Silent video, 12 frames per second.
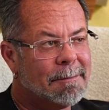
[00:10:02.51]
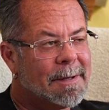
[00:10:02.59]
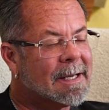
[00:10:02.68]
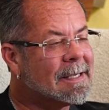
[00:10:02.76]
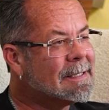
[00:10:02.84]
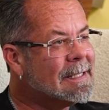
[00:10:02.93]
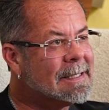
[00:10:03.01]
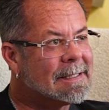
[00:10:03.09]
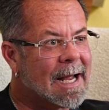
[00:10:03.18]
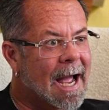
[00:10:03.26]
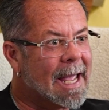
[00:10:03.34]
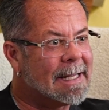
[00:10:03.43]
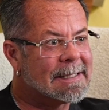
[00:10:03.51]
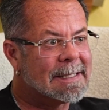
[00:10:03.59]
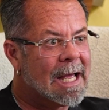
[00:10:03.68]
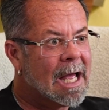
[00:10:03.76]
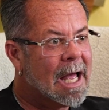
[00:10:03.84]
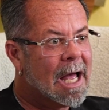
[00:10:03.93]
Because these diets
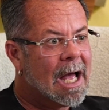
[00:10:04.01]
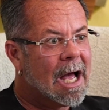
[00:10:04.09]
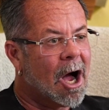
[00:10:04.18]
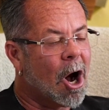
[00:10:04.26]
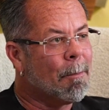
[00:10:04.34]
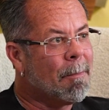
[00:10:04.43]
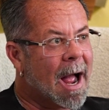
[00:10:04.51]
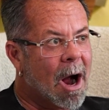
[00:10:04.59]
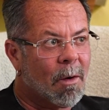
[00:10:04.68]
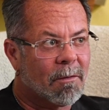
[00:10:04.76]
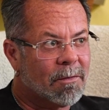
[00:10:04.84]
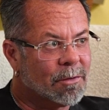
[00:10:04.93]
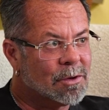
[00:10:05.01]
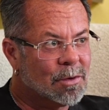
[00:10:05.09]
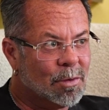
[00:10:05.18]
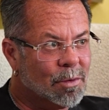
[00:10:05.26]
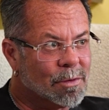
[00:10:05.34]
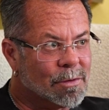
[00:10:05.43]
are powerful
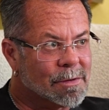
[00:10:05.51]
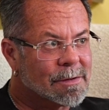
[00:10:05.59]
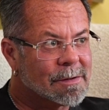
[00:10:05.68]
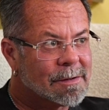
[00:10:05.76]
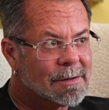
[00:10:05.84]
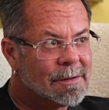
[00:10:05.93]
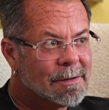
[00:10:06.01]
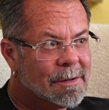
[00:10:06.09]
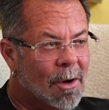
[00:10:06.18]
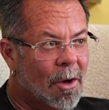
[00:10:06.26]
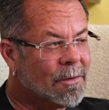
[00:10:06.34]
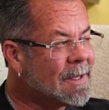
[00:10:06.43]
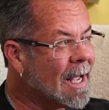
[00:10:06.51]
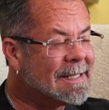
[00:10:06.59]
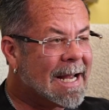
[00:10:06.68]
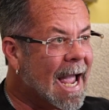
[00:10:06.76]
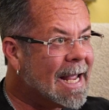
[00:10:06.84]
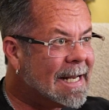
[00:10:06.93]
tools
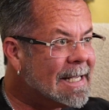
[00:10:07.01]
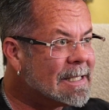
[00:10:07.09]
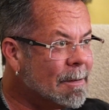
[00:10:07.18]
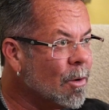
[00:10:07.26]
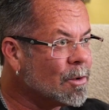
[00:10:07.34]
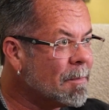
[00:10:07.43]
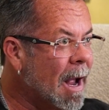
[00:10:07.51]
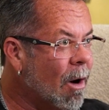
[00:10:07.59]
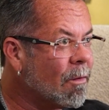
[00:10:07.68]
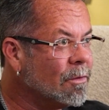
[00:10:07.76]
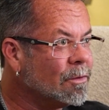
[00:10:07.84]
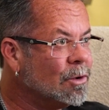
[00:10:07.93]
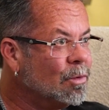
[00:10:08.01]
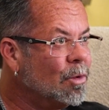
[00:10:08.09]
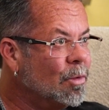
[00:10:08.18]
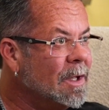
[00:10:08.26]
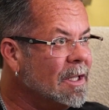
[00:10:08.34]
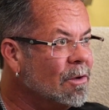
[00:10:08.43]
diet is the most powerful tool
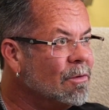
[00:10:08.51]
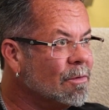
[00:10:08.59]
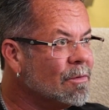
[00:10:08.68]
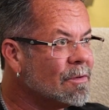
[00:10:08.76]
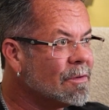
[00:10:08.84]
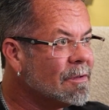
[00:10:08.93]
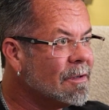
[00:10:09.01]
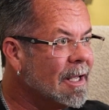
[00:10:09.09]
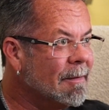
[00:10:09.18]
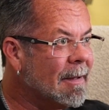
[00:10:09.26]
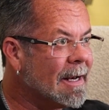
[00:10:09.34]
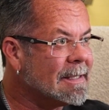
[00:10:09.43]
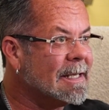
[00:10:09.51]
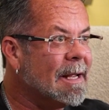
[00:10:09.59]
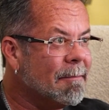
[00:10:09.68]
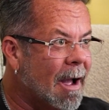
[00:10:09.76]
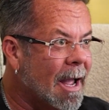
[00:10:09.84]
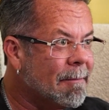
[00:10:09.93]
we use in medicine, in
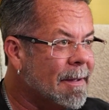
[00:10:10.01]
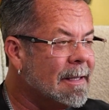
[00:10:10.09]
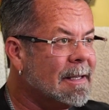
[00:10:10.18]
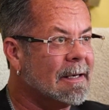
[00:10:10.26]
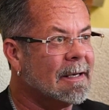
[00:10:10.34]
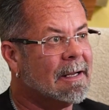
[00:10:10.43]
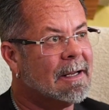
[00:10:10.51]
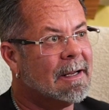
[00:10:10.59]
my opinion.